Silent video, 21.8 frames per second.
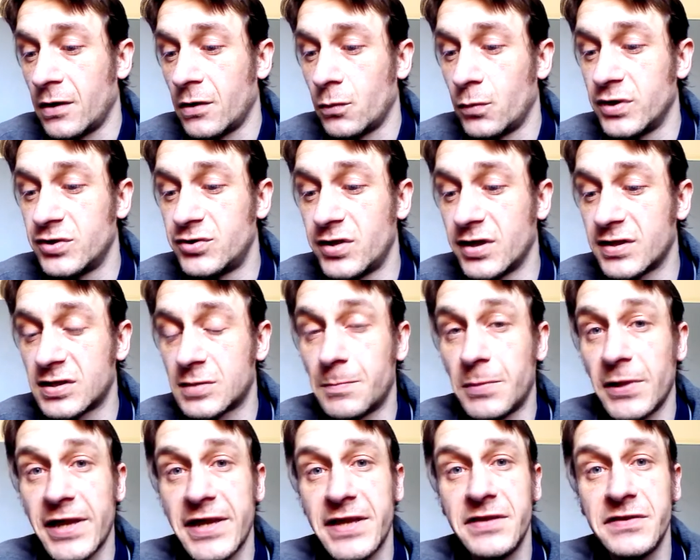which
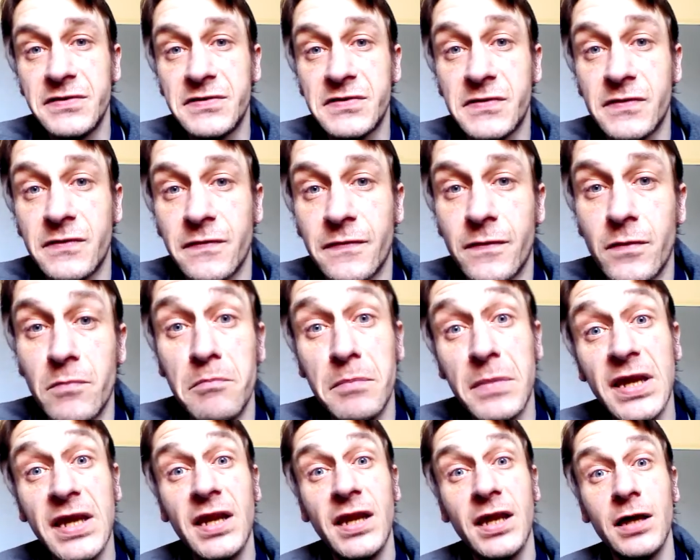explains the
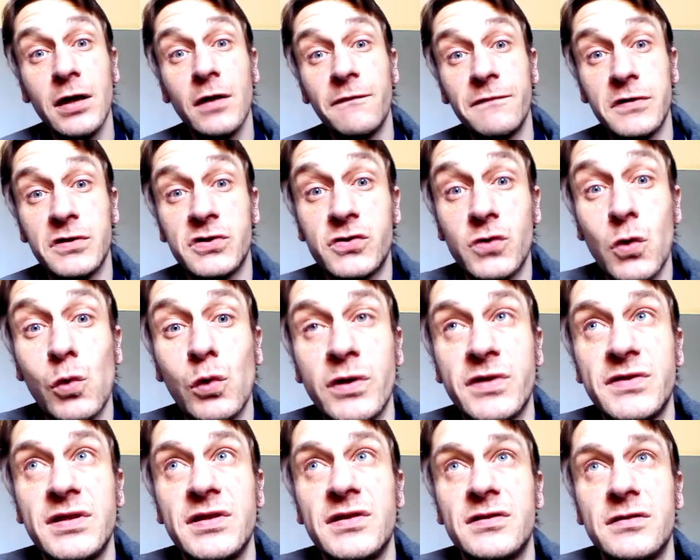meaning of the
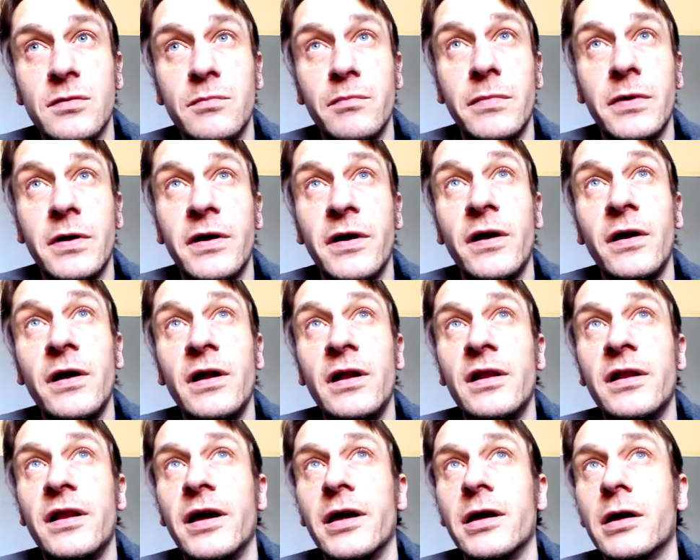solar system,
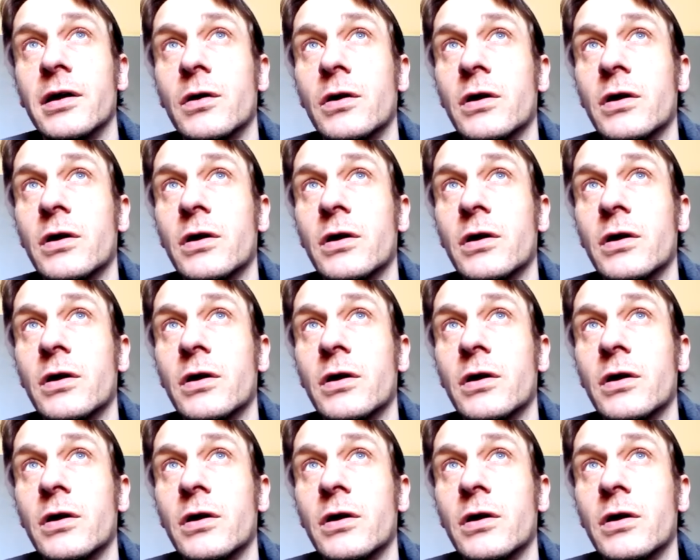like